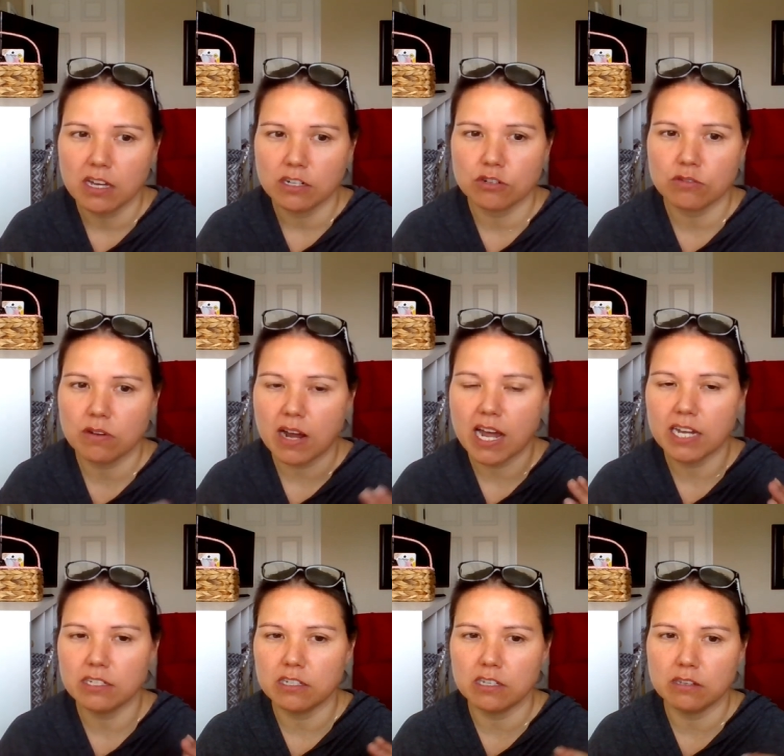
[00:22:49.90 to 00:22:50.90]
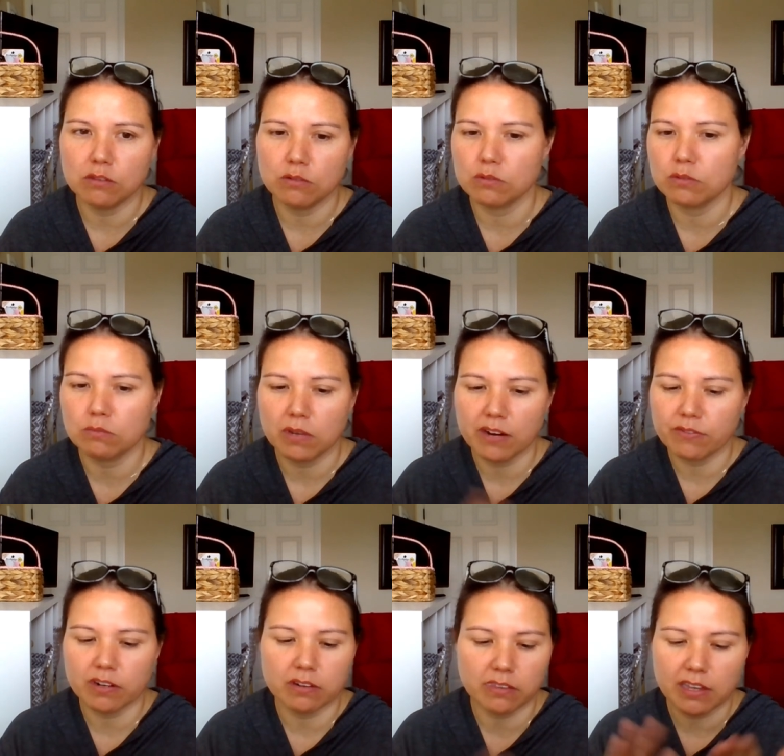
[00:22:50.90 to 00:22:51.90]
try to use
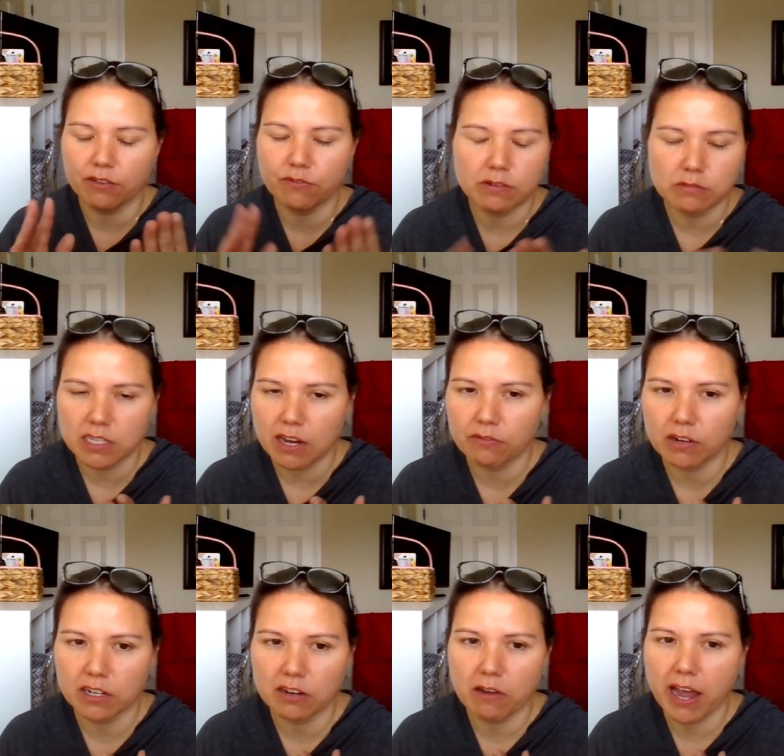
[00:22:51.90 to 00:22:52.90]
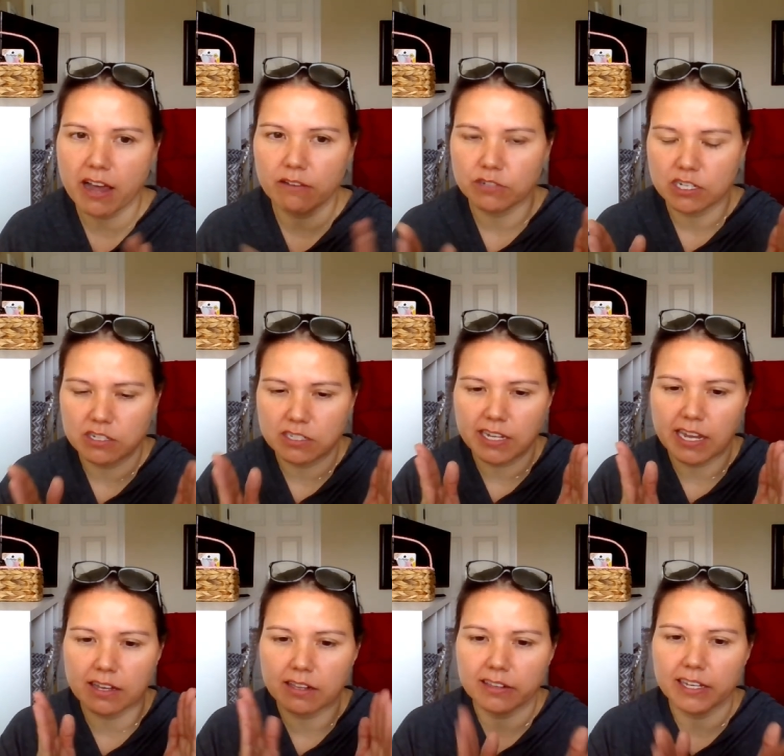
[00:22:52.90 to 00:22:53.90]
whatever like phone software you have to just
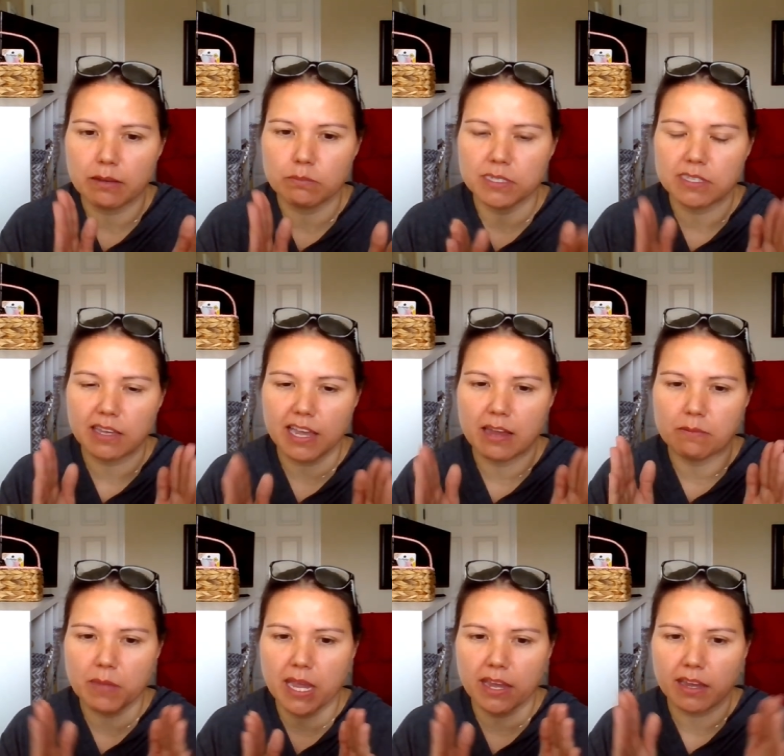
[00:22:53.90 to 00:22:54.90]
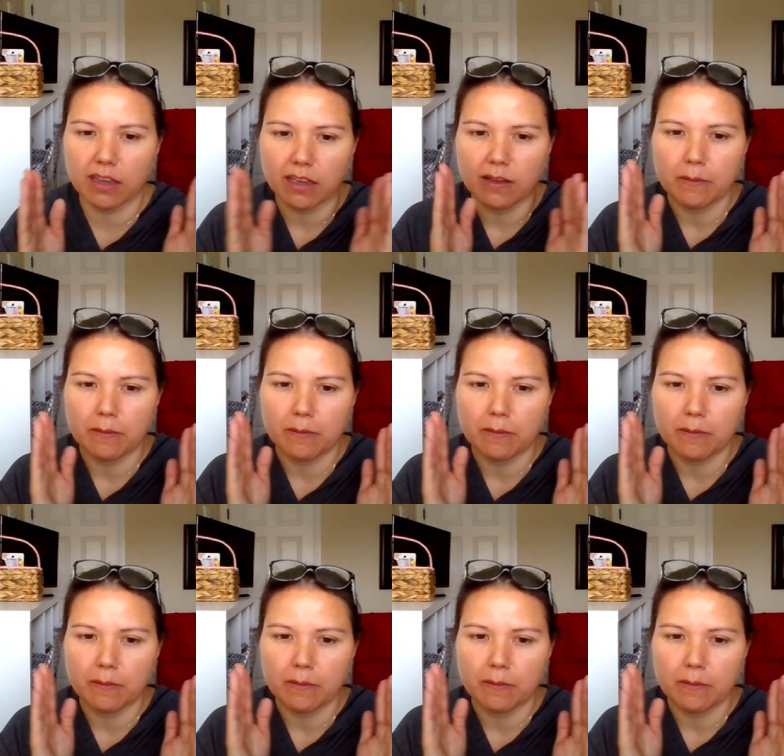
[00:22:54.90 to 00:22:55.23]
take clips and make